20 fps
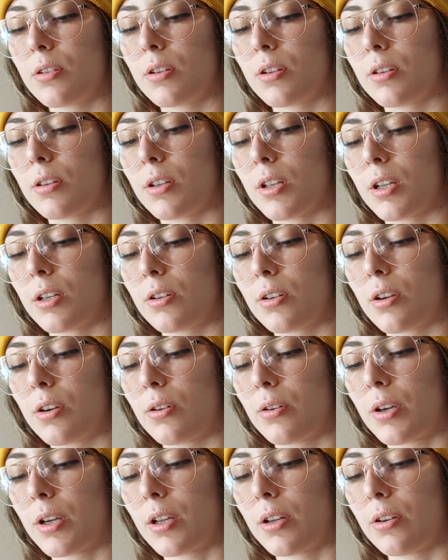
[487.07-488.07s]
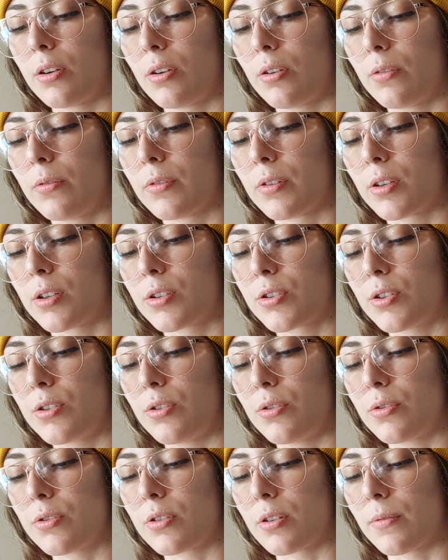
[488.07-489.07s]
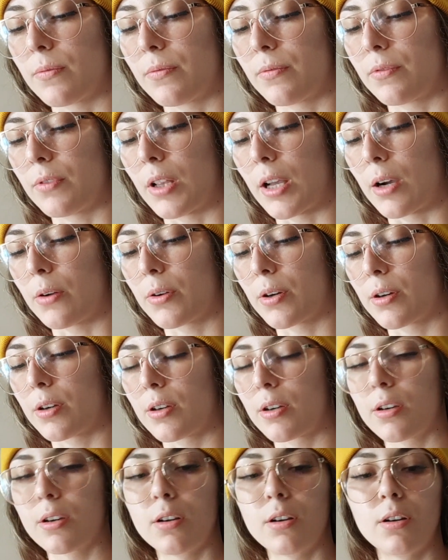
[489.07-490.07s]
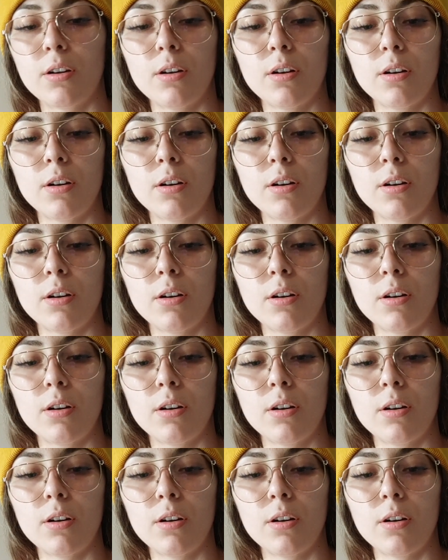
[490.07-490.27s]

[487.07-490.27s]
and then go head over to do some flour,